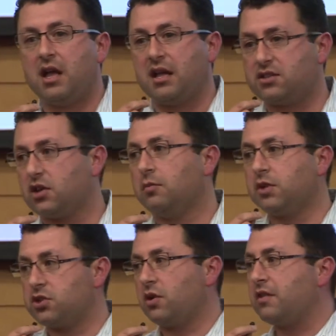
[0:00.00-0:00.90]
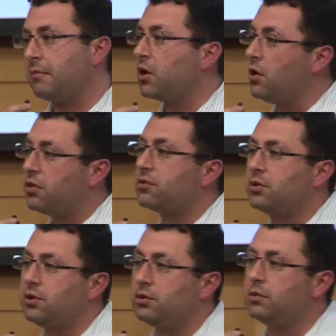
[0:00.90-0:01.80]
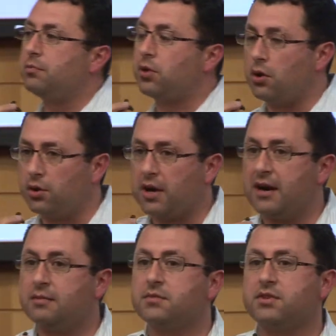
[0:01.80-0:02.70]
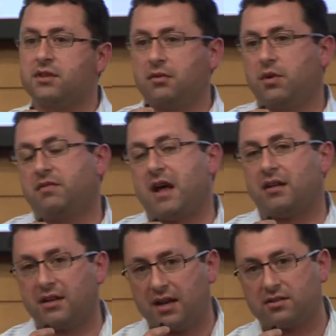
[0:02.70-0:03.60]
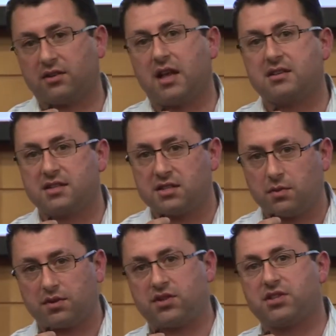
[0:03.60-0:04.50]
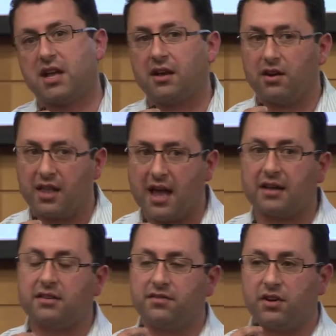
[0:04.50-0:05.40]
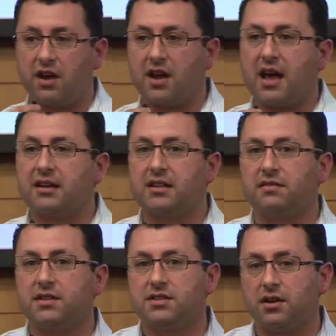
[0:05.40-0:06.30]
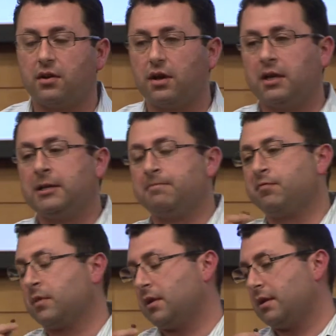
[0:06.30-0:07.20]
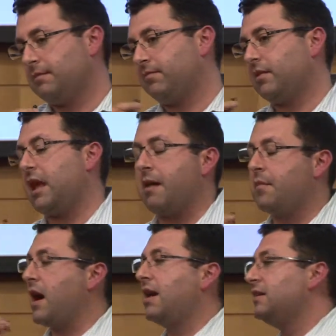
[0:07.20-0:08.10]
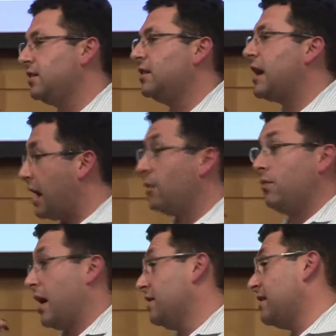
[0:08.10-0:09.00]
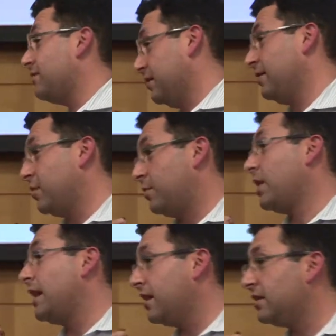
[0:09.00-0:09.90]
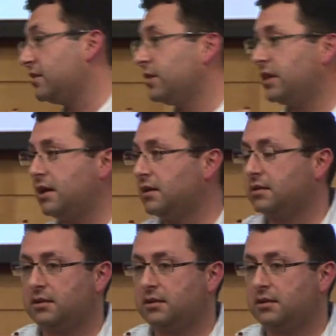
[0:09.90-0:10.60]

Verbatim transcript: And so majority of them go through programs. We validate their license, what their state, are they active, they're not active. And so yeah, ideally, I, I definitely, we're planning on doing that.